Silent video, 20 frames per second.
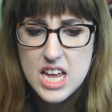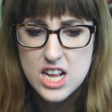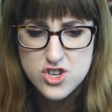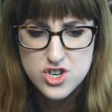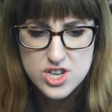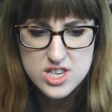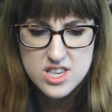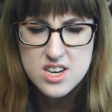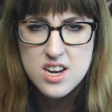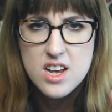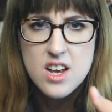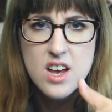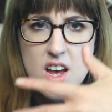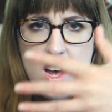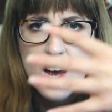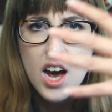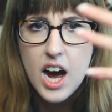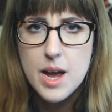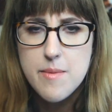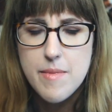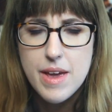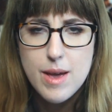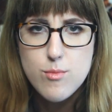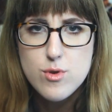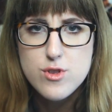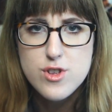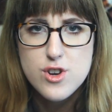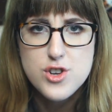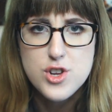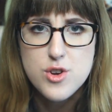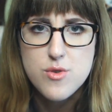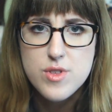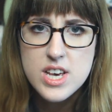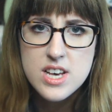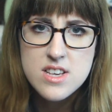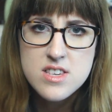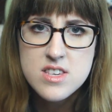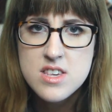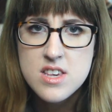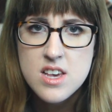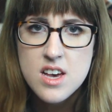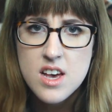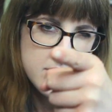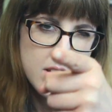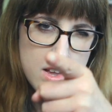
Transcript: It just, I'm able to do this.